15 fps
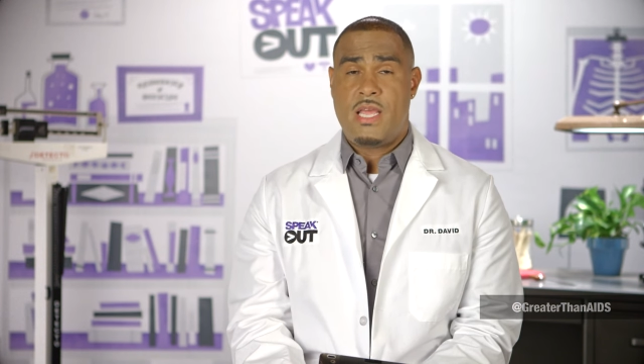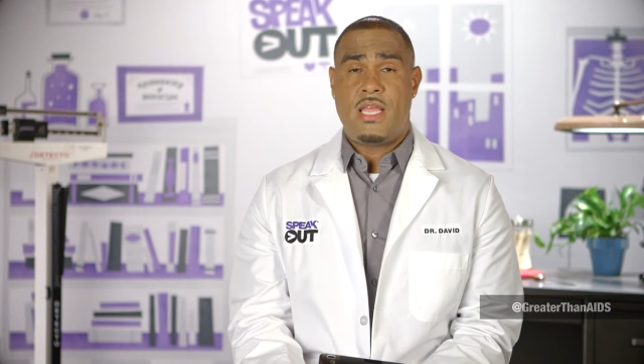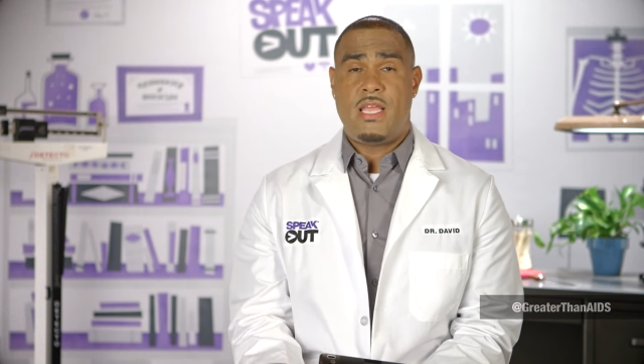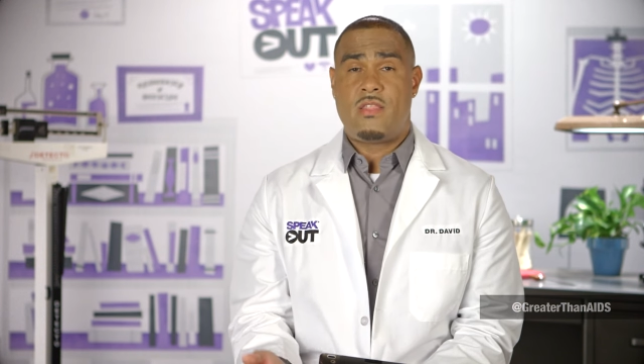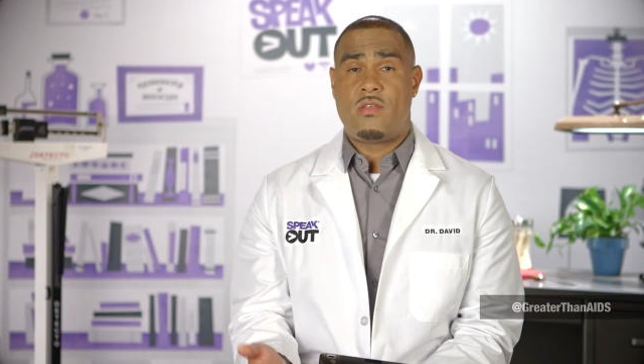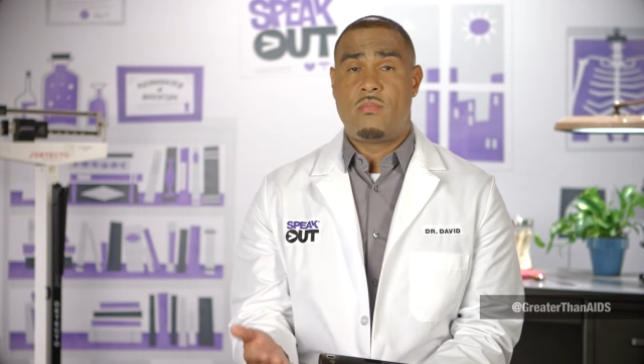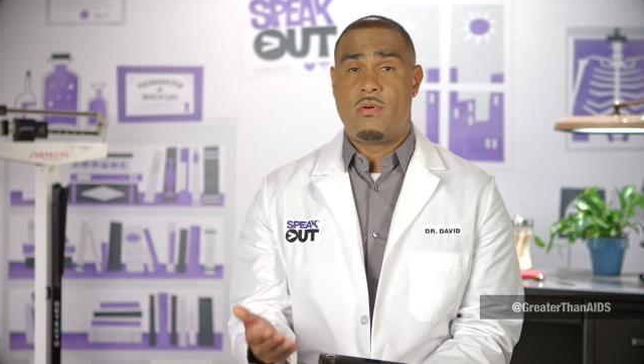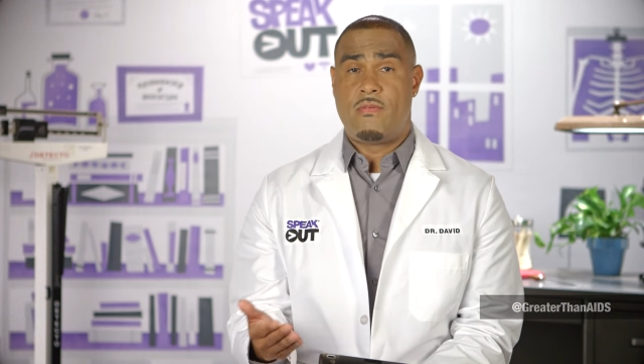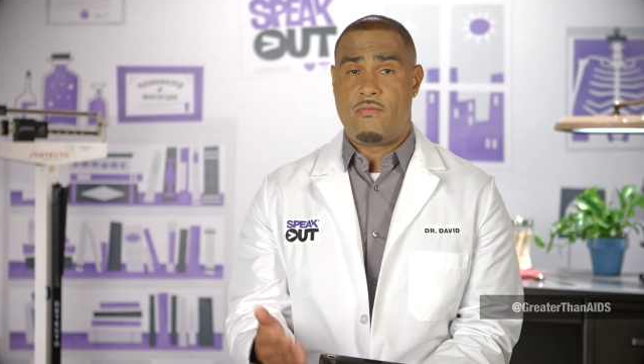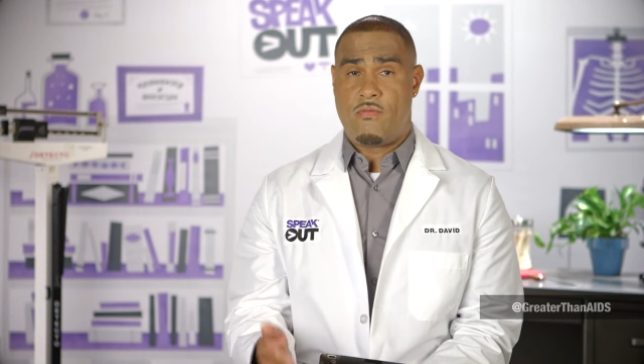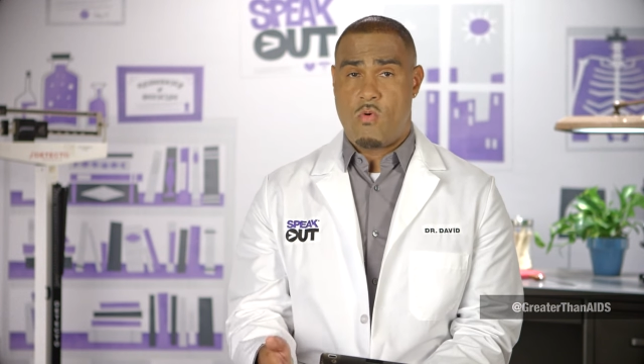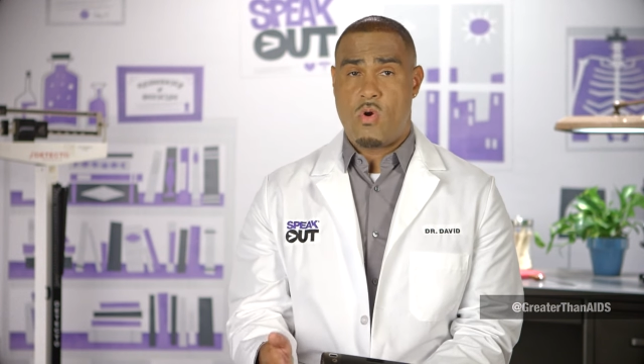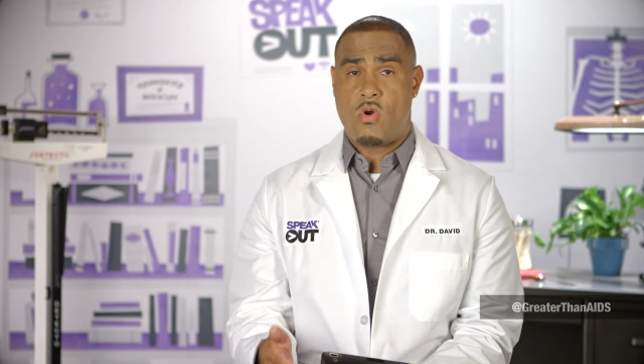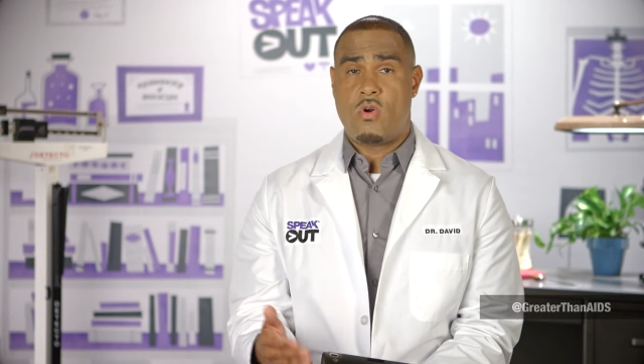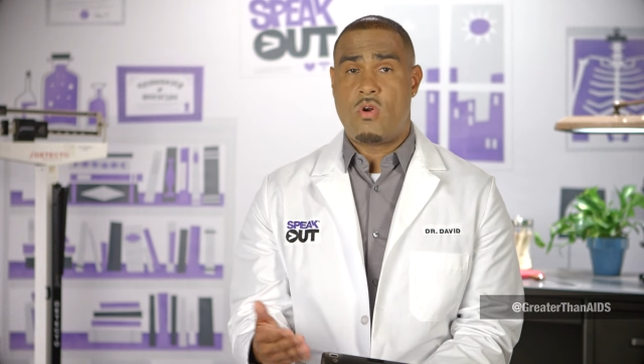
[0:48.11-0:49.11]
either
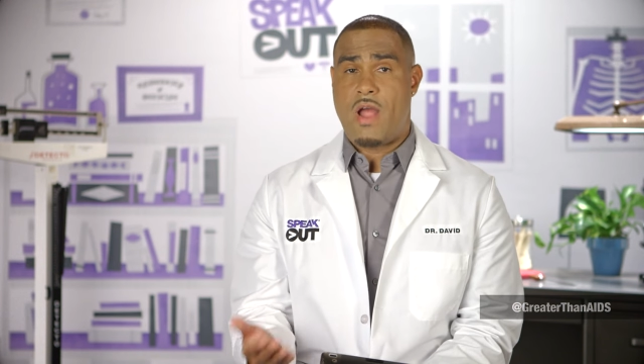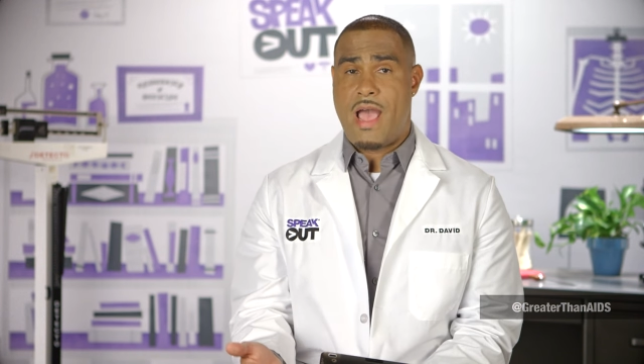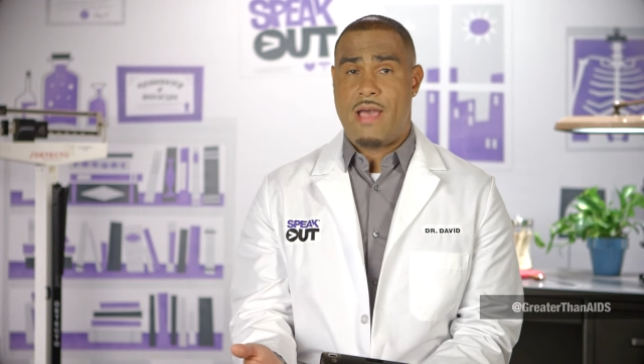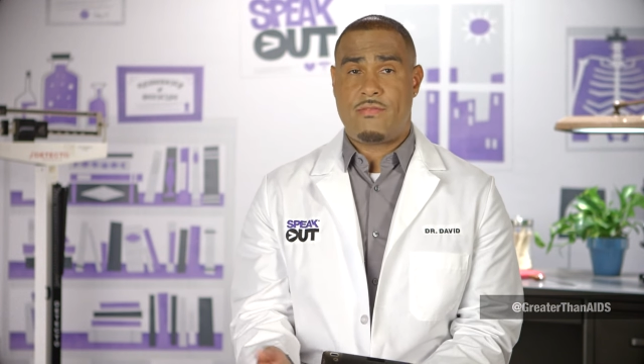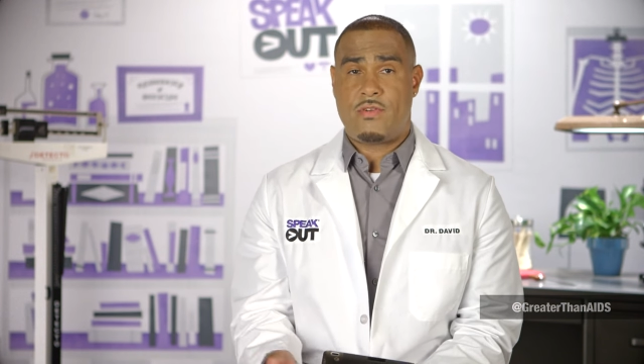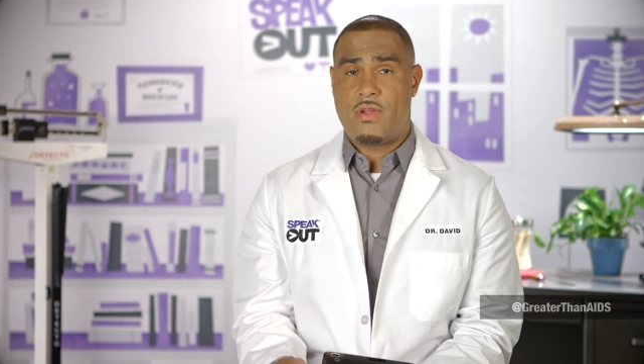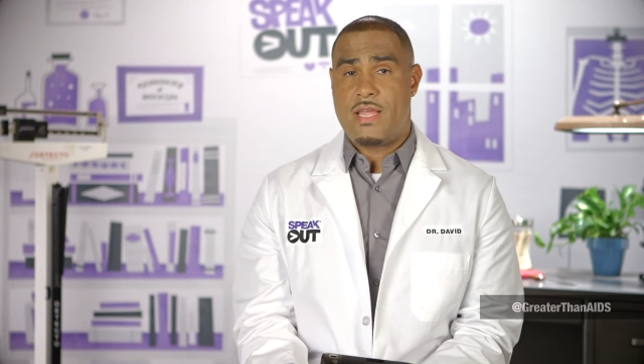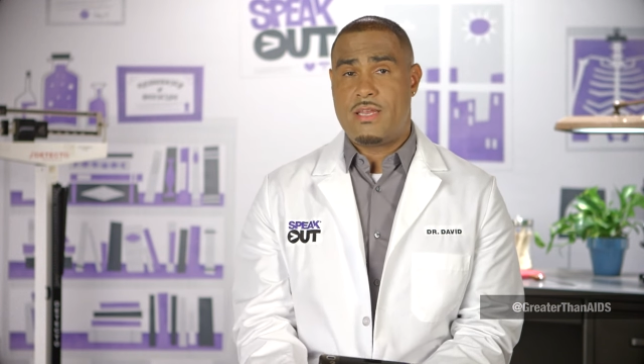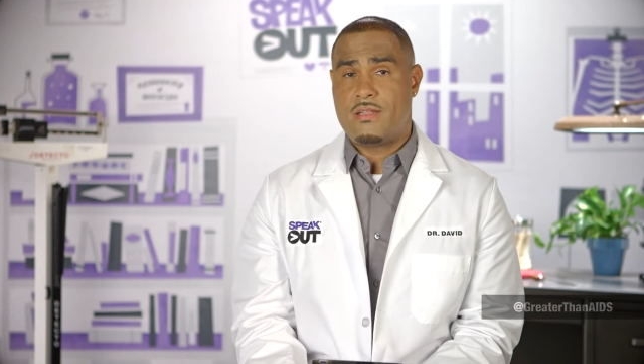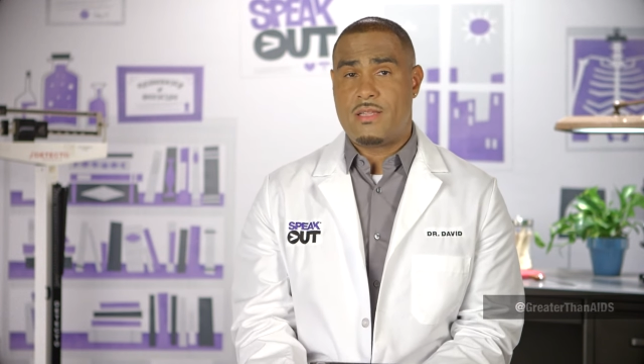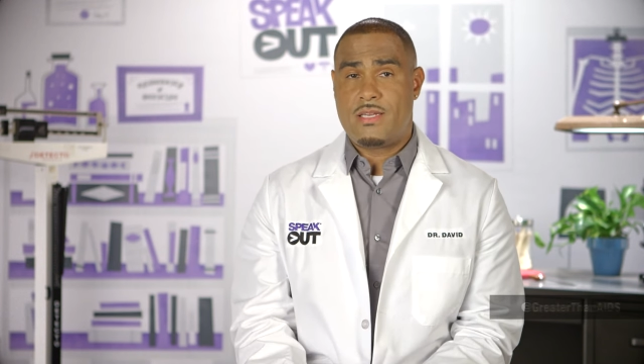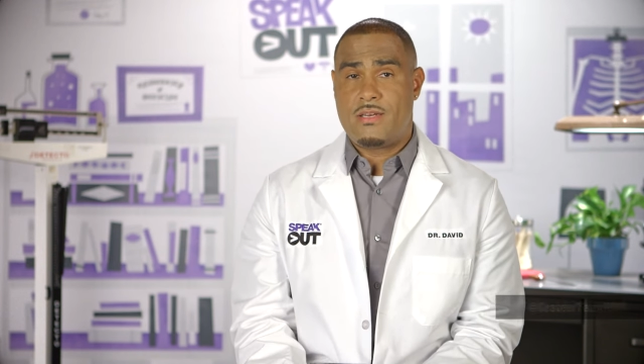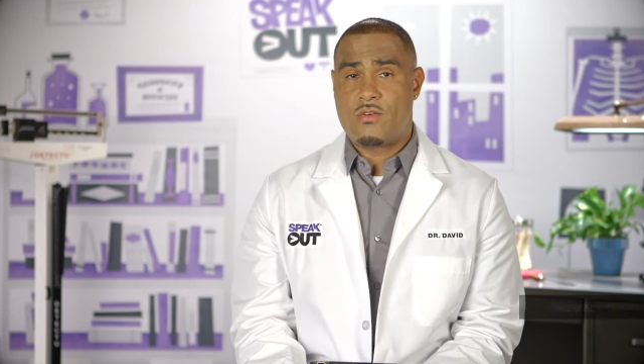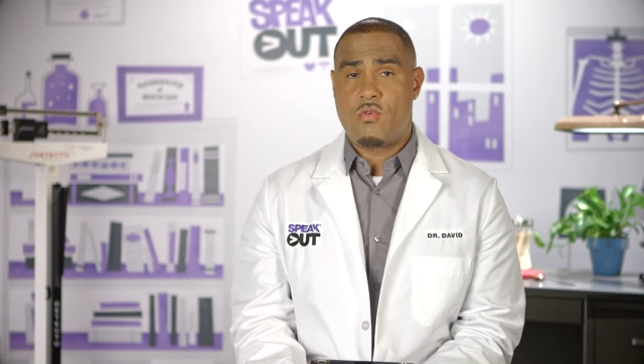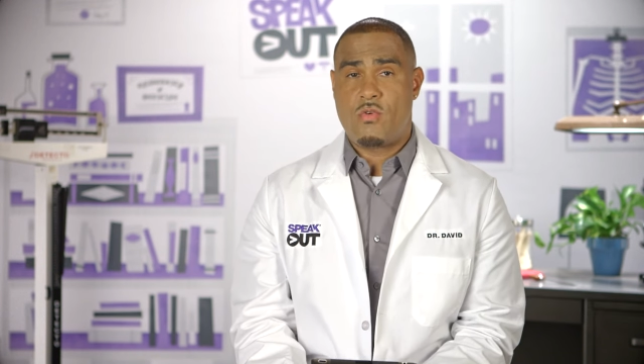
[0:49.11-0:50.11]
before or after anal
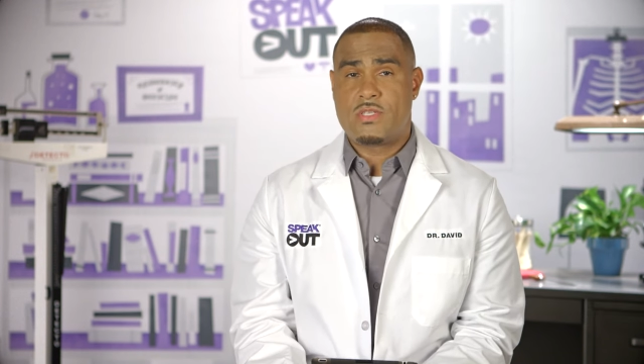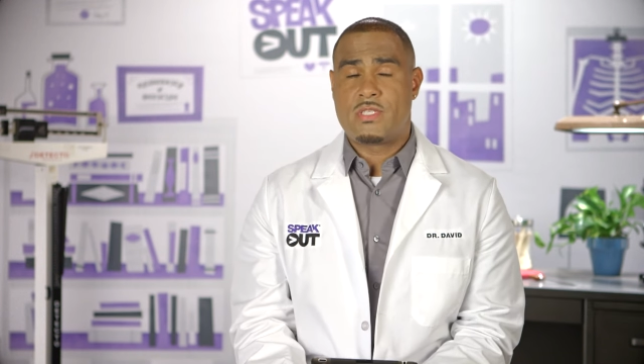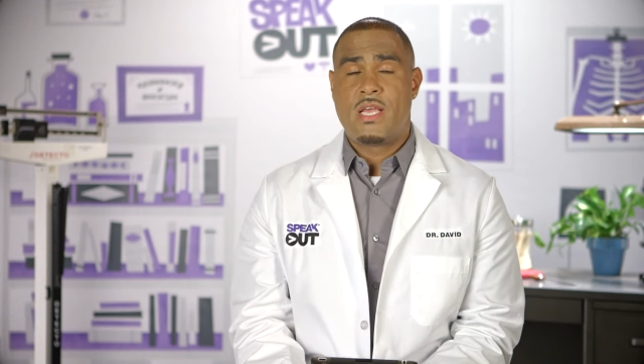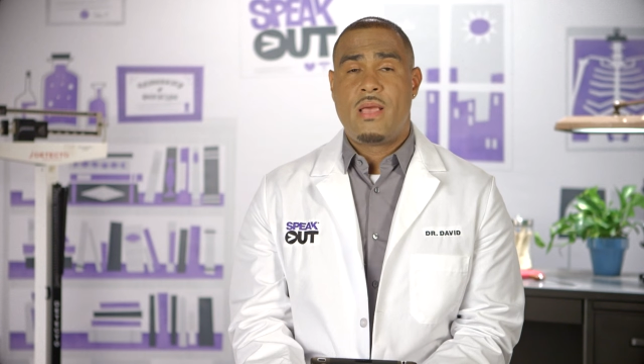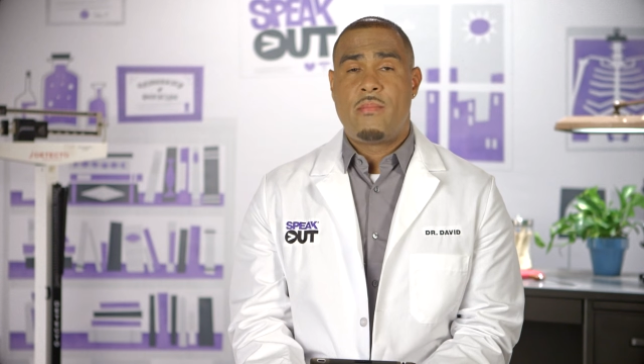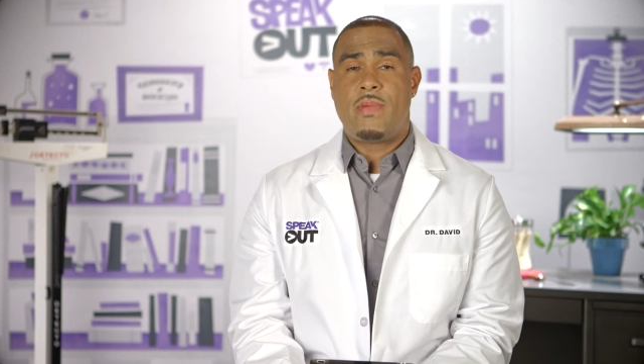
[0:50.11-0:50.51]
intercourse,